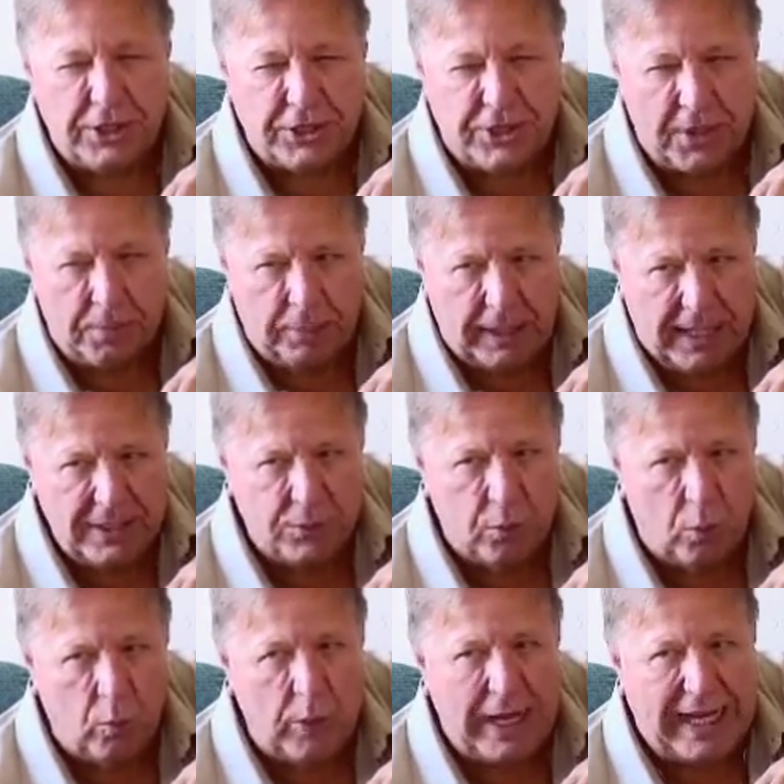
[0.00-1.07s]
is a place
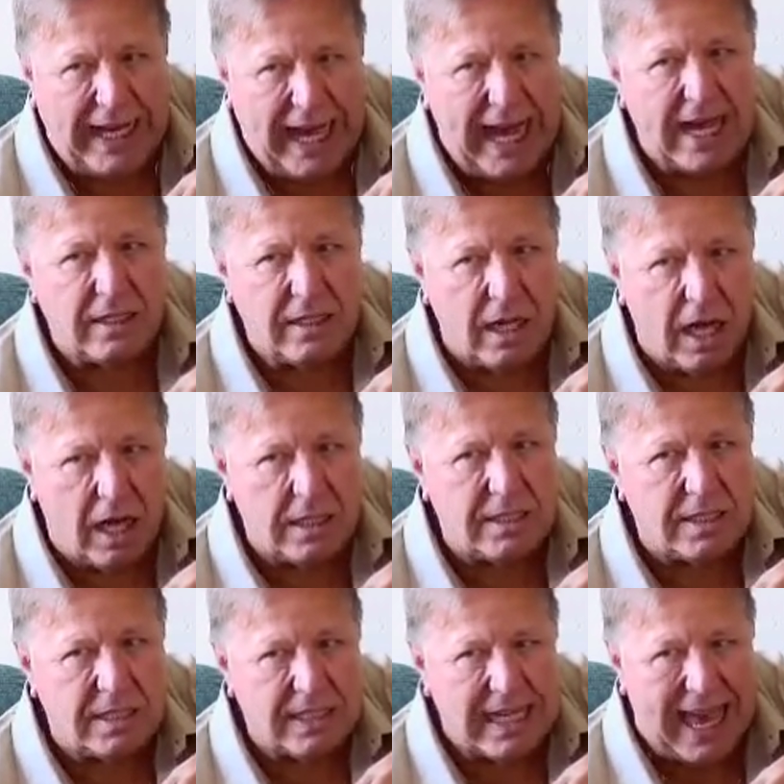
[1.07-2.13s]
where we can't
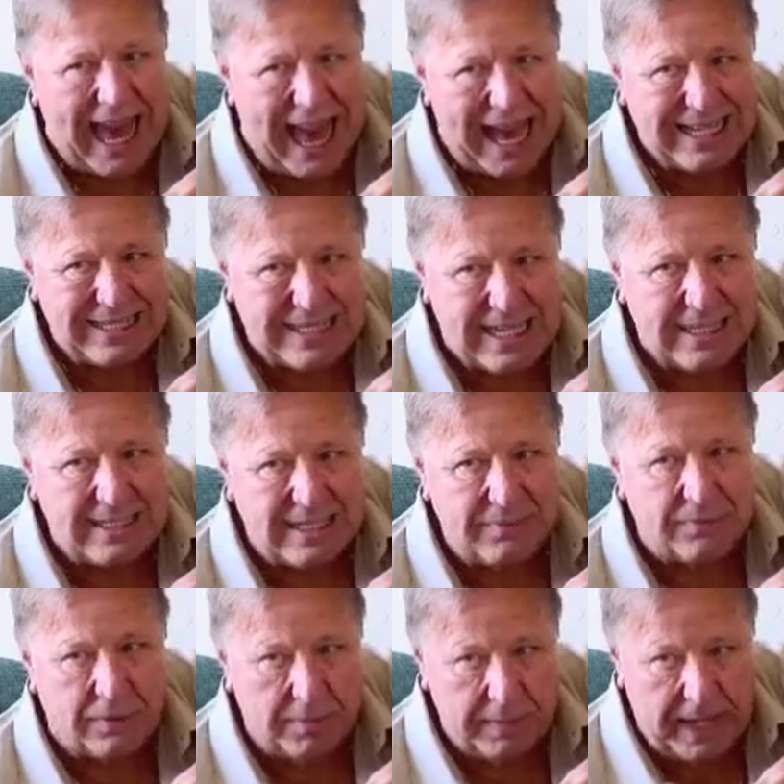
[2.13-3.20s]
consciously access
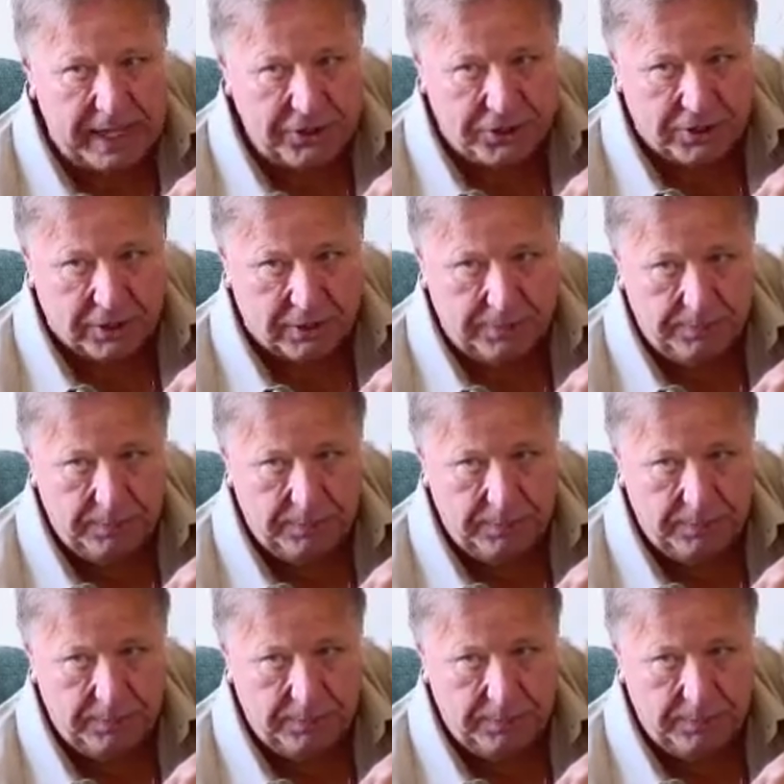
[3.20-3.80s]
information.